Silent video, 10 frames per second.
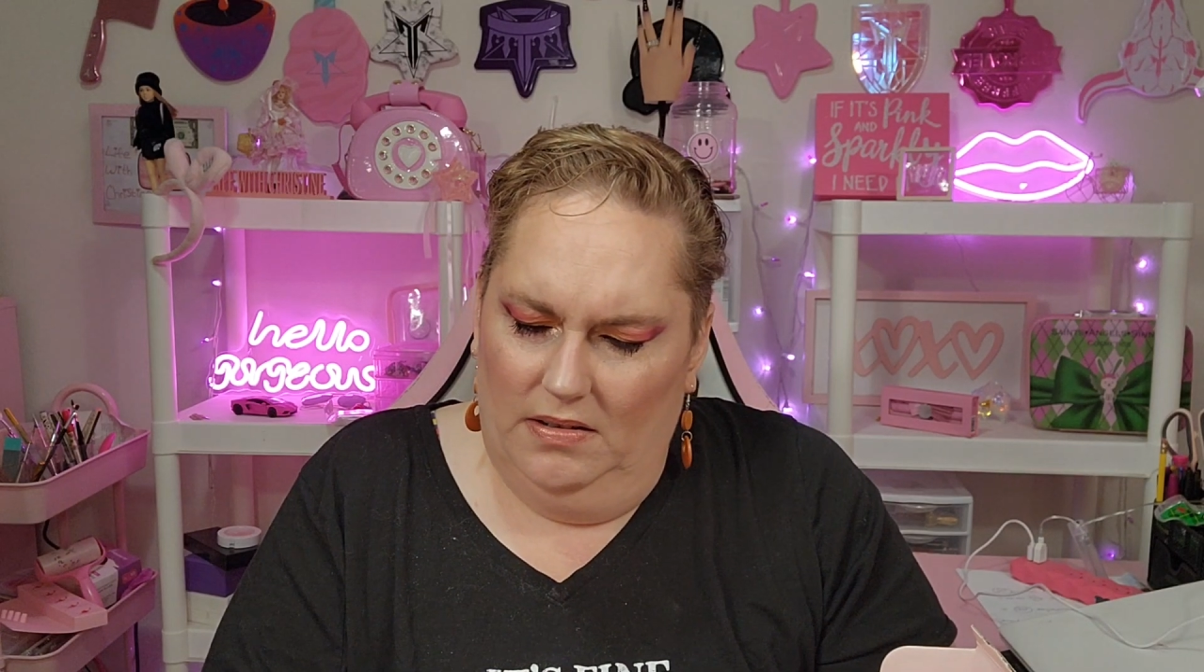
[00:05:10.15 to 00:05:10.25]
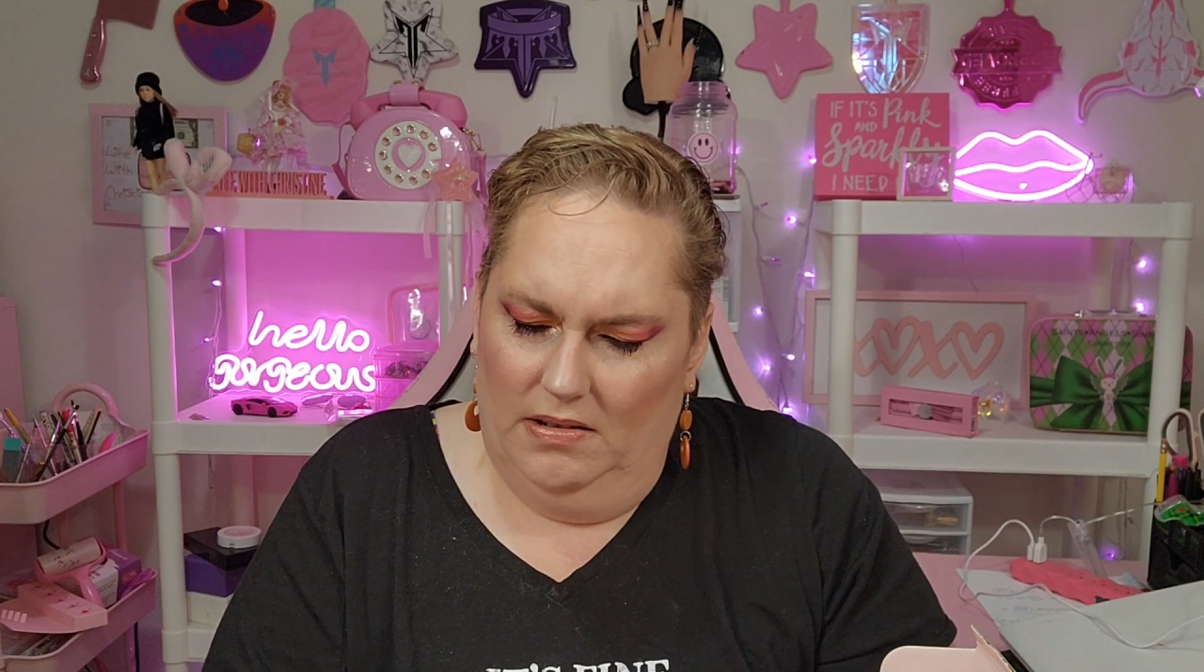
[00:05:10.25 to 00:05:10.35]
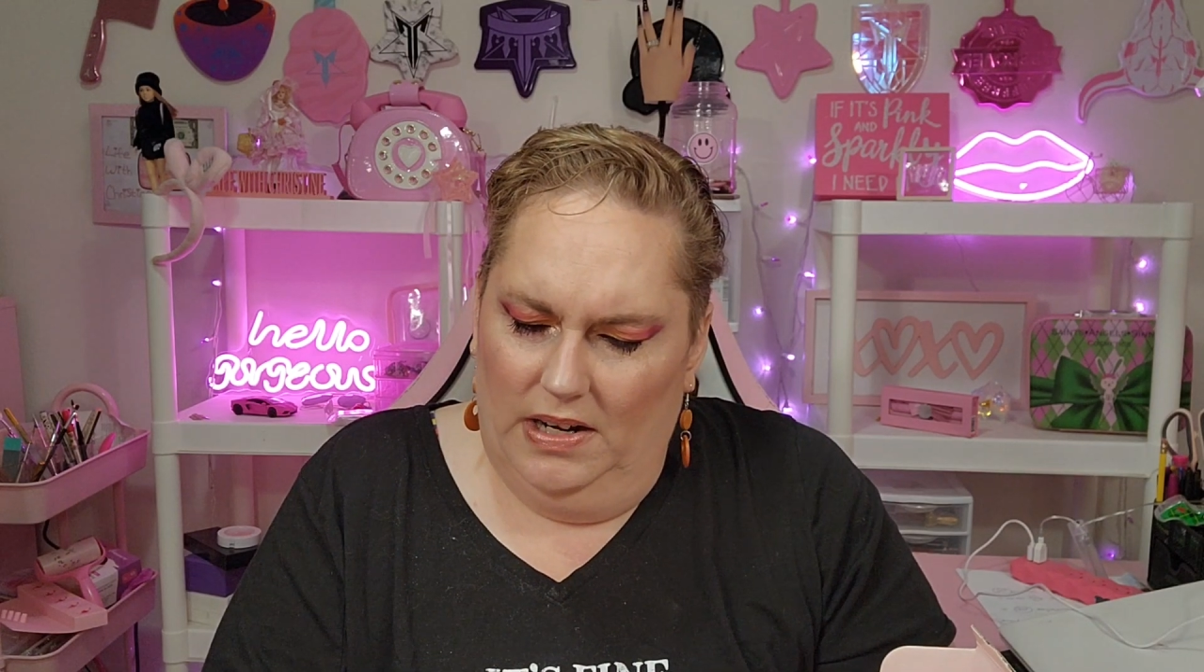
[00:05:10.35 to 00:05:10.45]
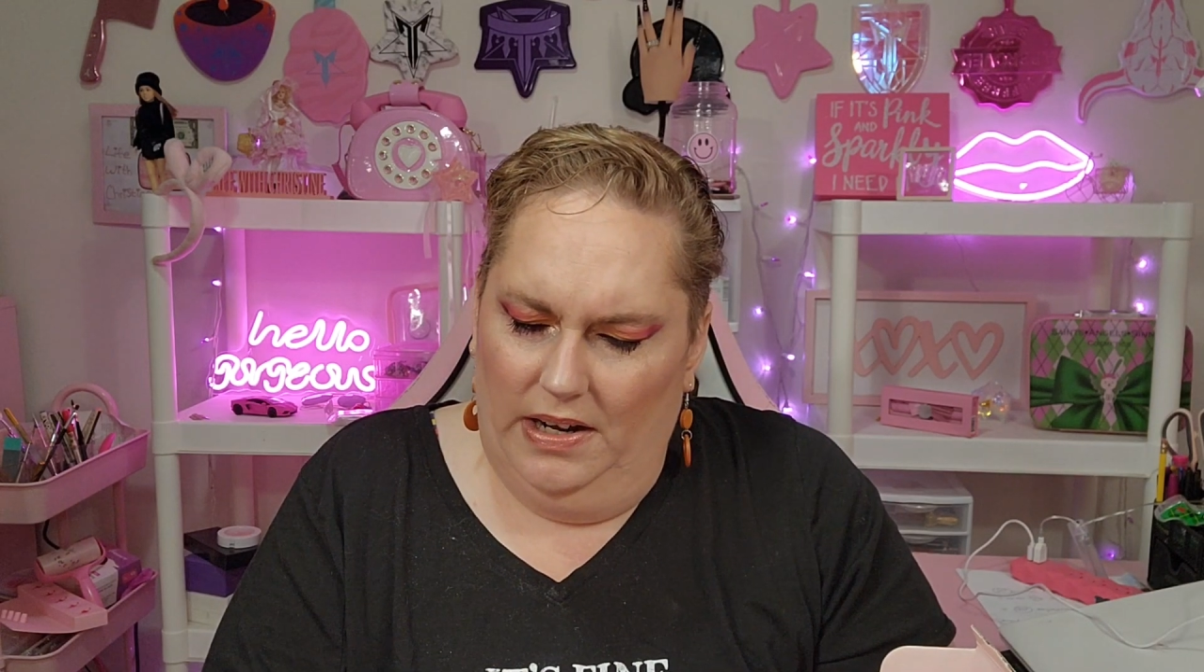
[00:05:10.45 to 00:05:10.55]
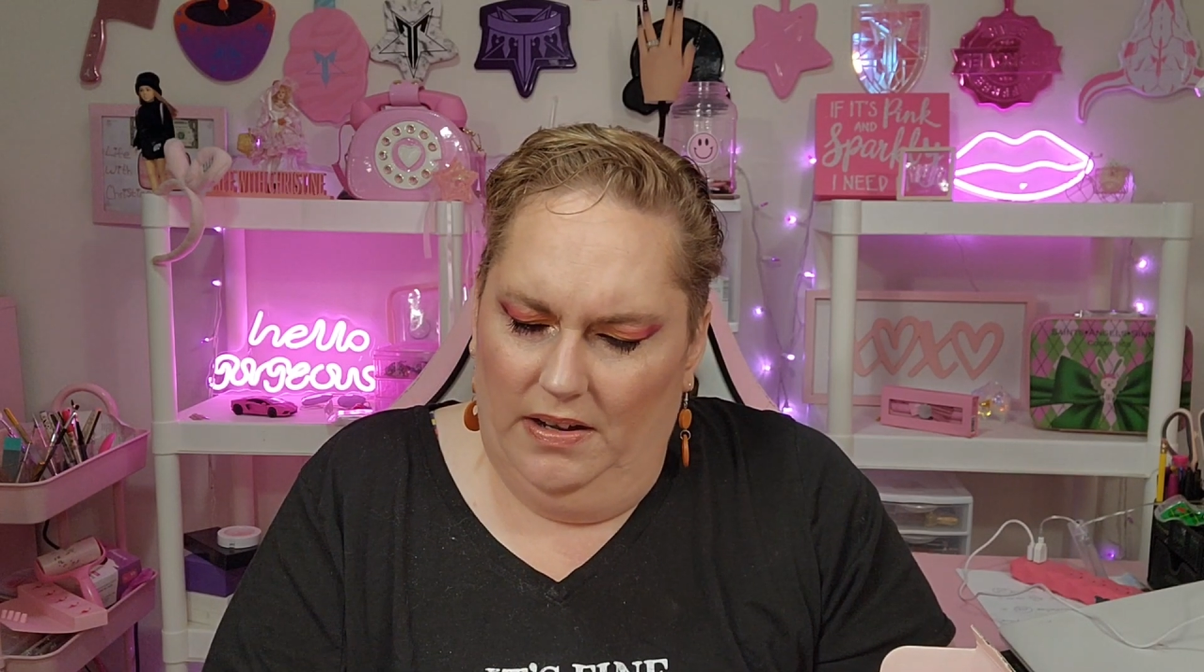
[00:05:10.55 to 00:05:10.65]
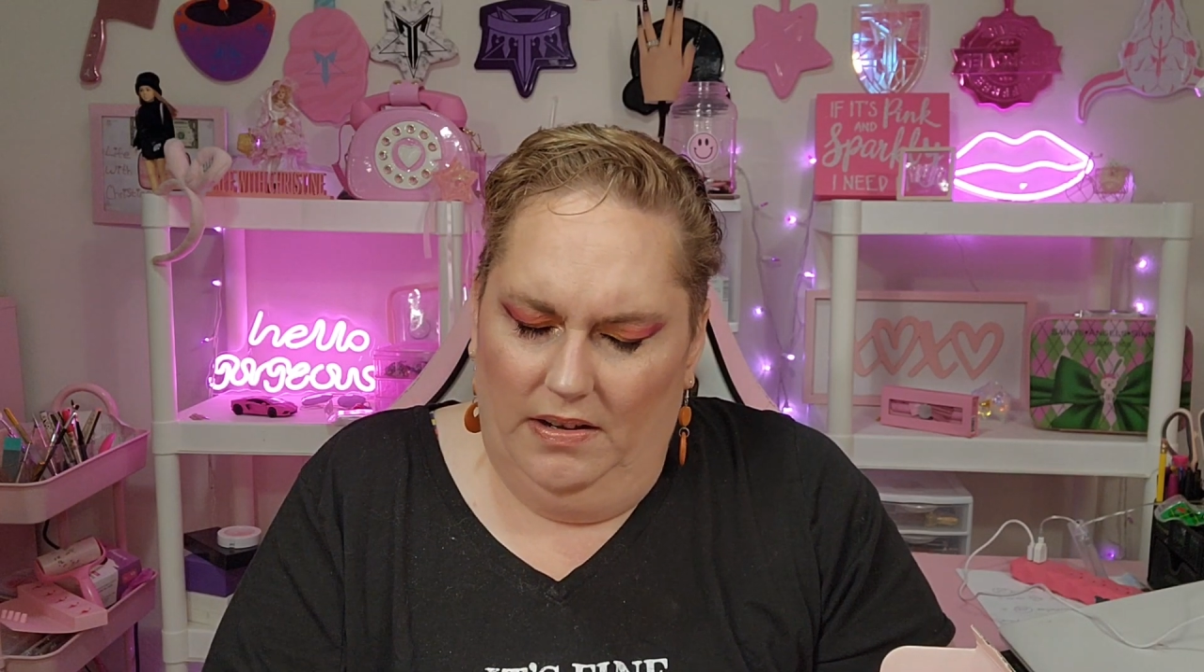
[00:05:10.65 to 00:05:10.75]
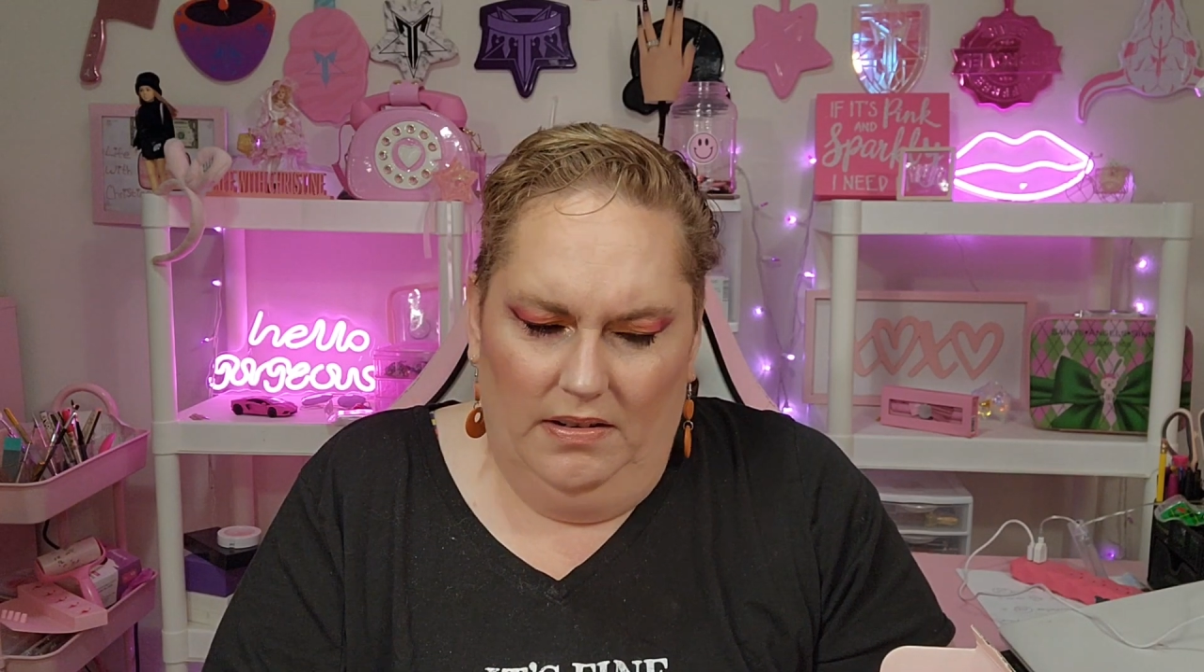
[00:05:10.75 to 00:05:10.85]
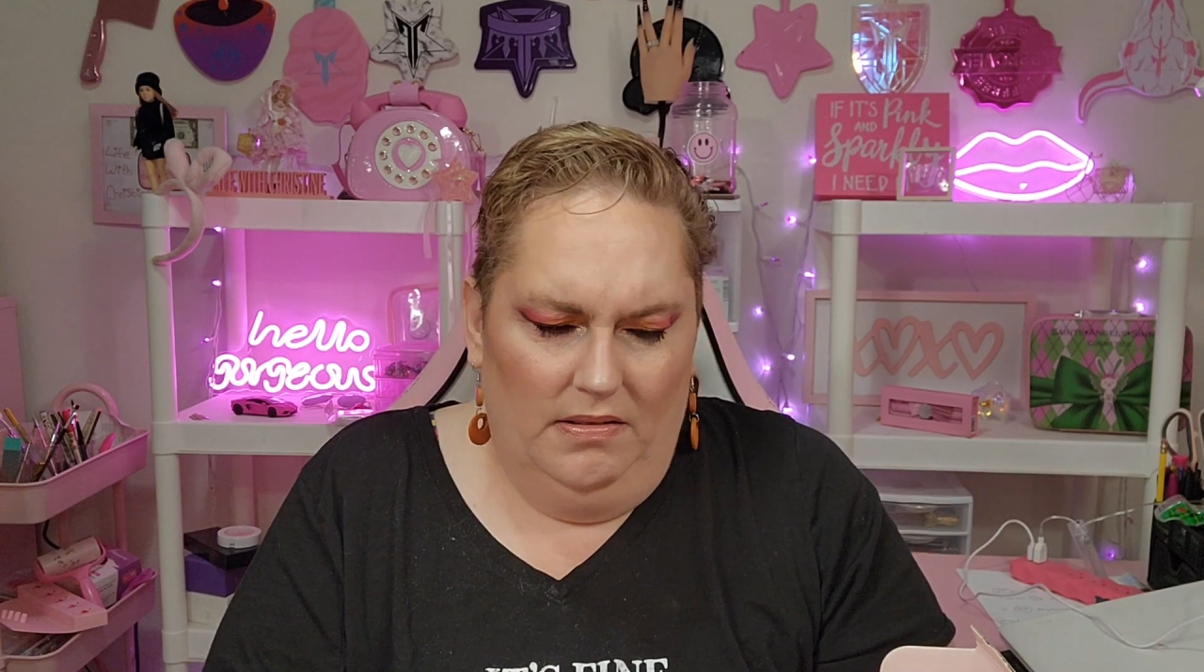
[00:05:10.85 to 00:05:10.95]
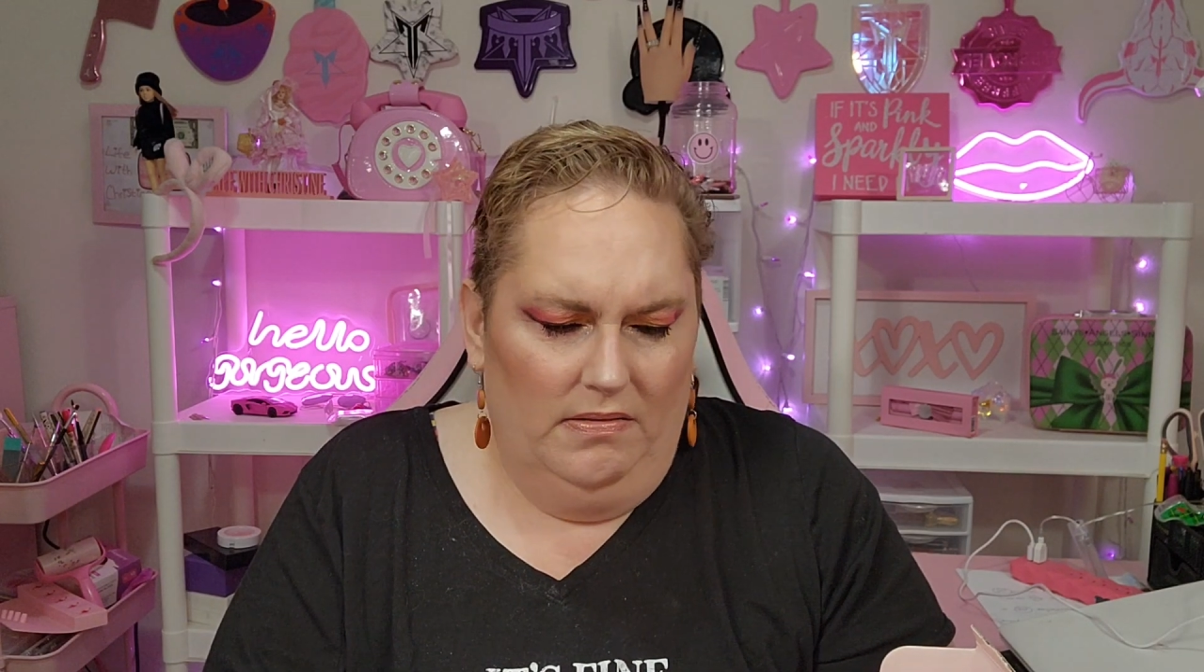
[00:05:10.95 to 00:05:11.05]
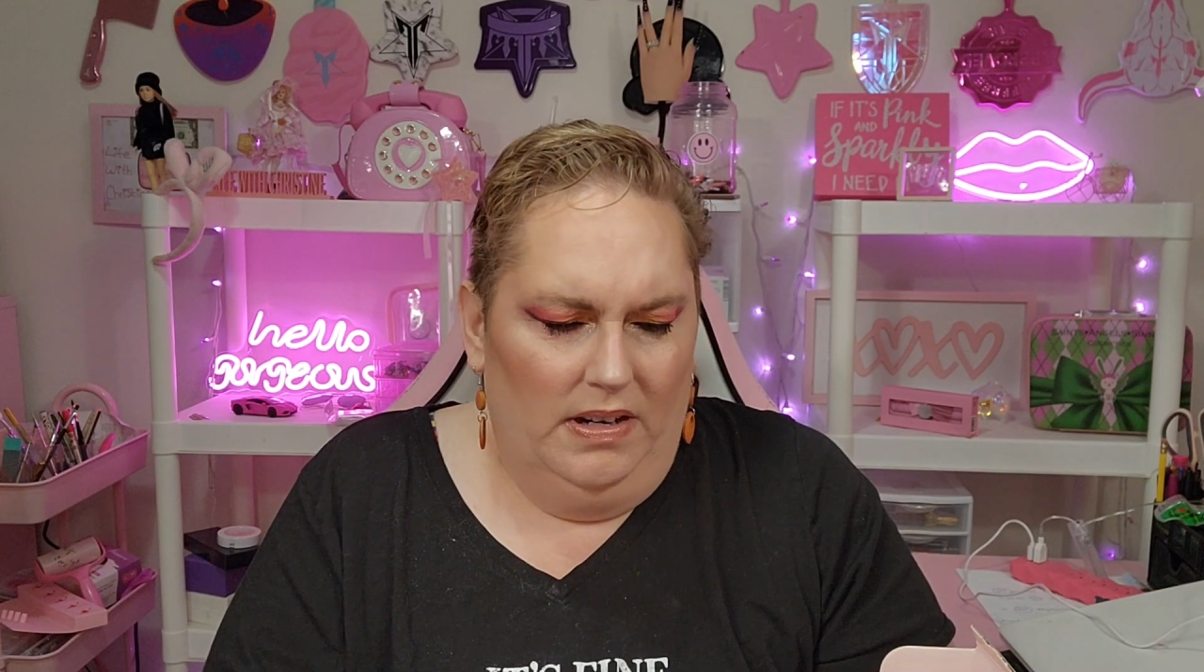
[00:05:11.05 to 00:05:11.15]

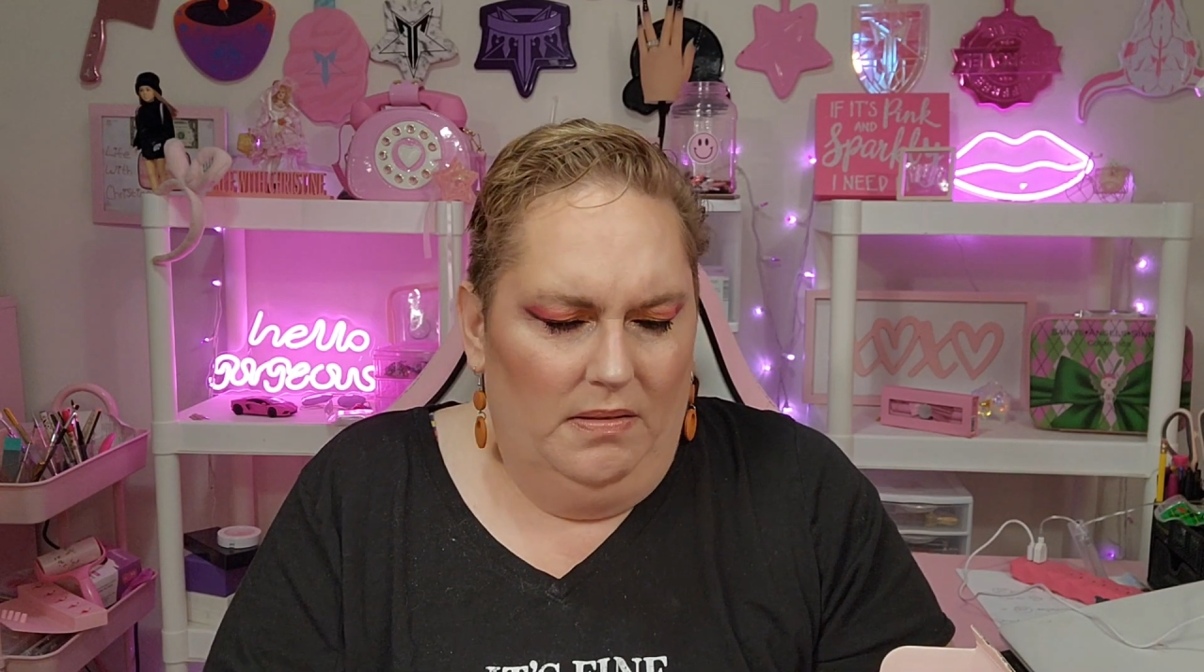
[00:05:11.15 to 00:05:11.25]
crayon.